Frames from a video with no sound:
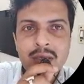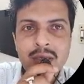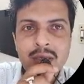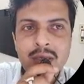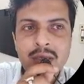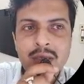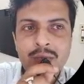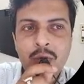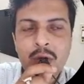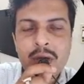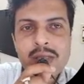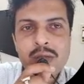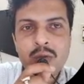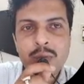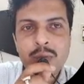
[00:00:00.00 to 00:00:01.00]
The voice could
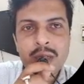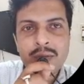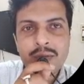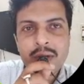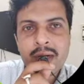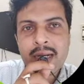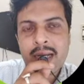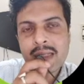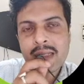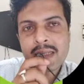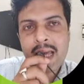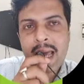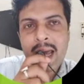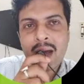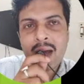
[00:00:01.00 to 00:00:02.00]
be defined as the
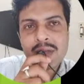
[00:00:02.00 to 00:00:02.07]
acoustic